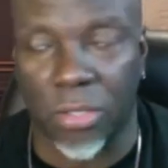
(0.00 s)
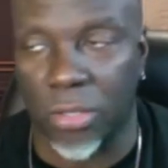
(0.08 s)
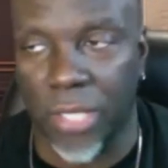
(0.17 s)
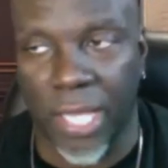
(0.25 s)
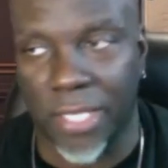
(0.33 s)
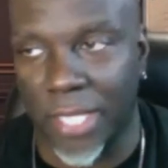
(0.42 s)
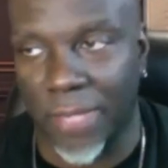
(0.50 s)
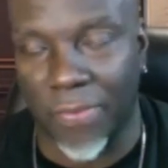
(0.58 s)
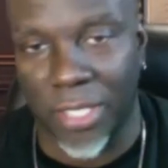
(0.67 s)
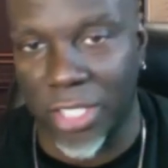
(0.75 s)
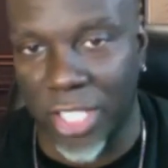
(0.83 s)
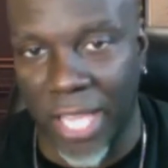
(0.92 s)
Yeah,
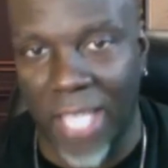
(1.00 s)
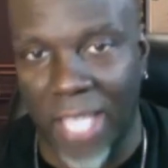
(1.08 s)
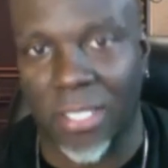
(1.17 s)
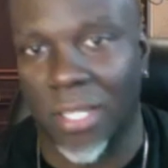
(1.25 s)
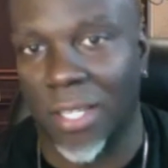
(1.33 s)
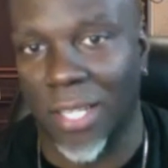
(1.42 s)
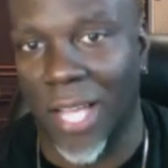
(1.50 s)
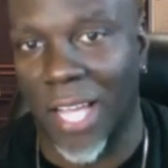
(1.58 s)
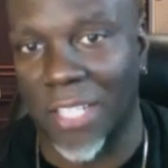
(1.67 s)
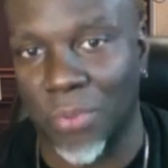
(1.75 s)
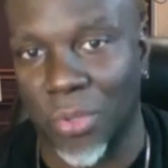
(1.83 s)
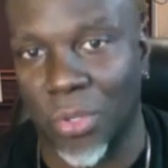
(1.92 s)
definitely jazz,
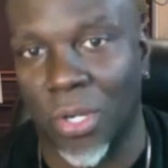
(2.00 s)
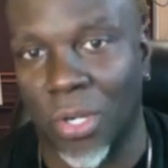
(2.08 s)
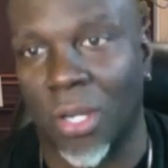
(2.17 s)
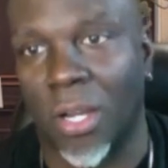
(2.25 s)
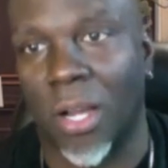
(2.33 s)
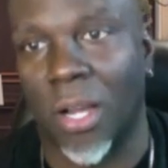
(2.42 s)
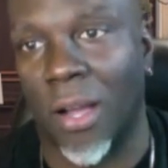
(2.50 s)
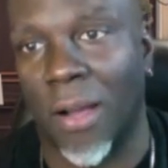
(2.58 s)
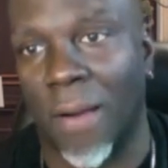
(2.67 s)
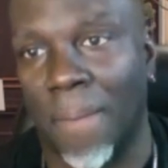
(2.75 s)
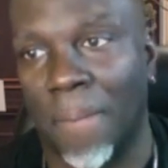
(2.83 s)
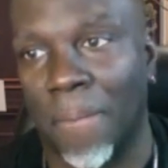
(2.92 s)
gospel,
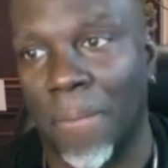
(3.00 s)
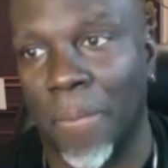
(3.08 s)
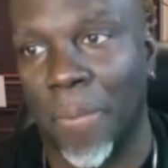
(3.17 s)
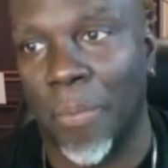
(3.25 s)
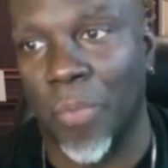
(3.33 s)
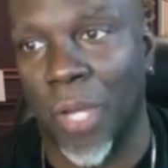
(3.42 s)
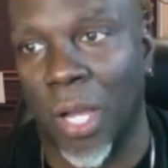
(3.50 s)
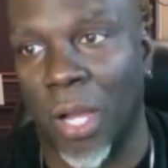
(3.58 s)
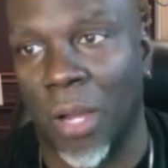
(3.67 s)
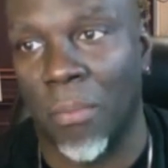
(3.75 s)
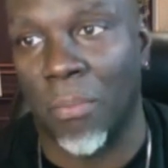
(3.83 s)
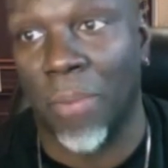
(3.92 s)
um,
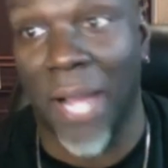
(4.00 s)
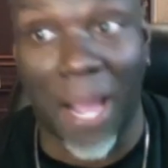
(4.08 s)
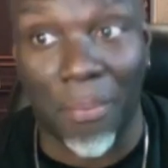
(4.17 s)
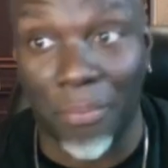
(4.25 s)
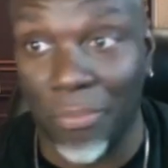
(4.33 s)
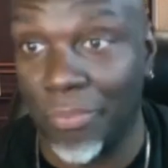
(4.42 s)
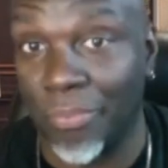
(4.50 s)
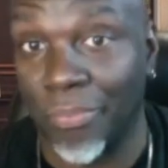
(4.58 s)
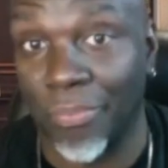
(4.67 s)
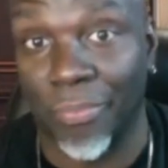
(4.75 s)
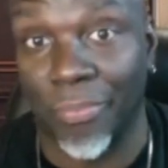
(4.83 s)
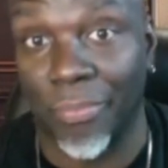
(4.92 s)
um, pop,
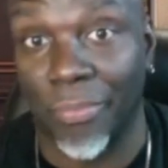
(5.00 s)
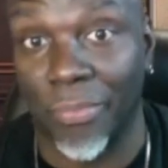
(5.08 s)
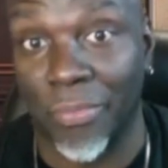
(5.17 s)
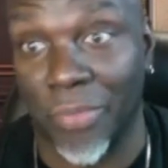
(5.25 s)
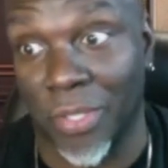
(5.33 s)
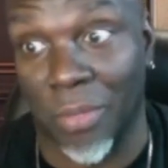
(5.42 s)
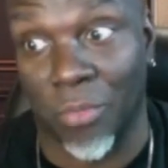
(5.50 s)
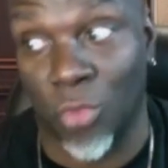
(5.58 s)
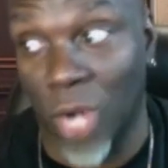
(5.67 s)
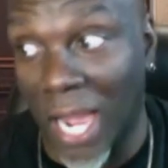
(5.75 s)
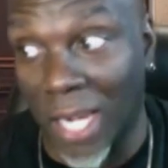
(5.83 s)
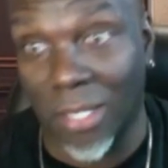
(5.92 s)
some
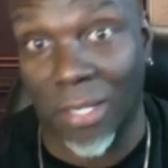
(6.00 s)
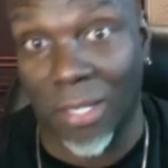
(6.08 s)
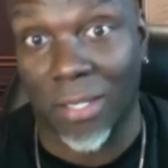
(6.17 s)
rock.